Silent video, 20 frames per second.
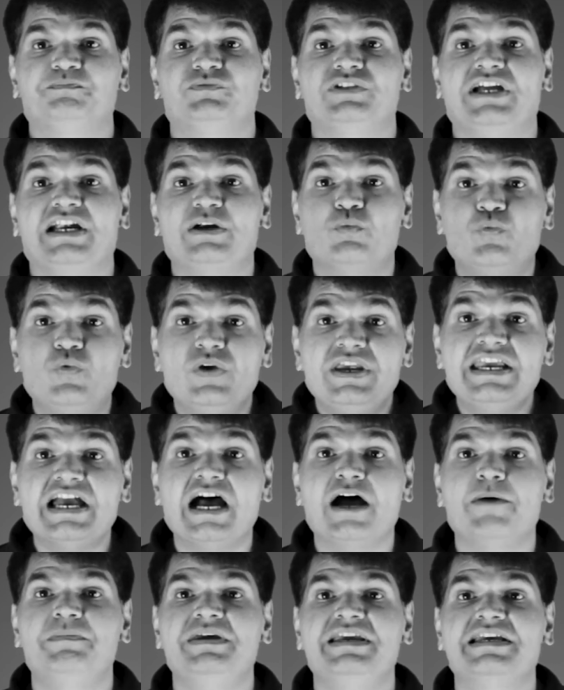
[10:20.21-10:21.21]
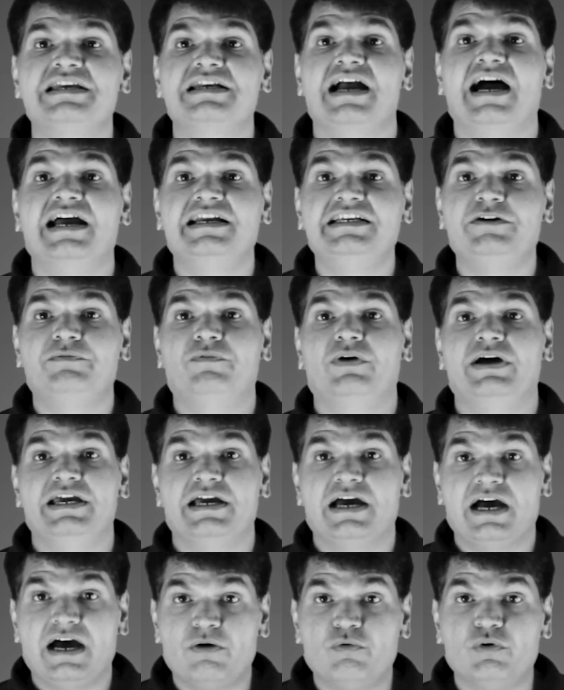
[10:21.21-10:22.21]
that we are being guided
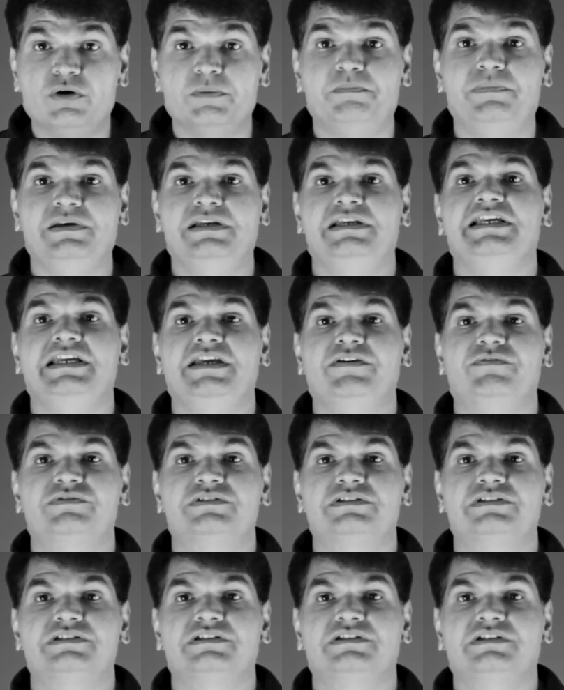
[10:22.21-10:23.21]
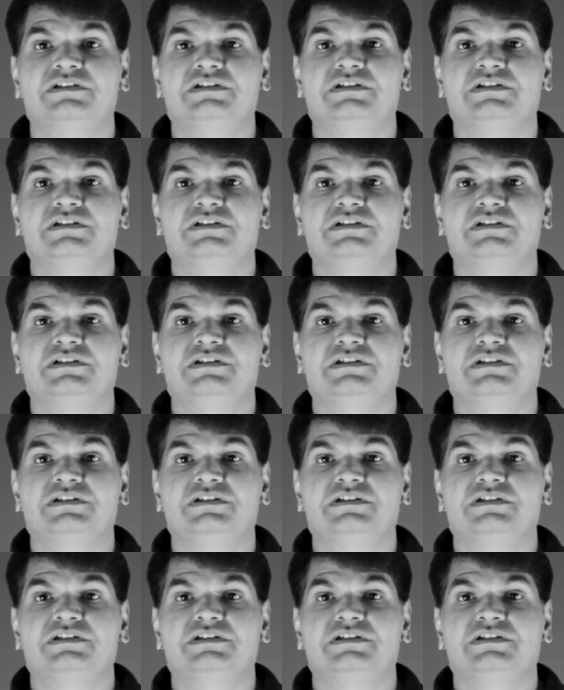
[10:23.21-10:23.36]
by our beliefs.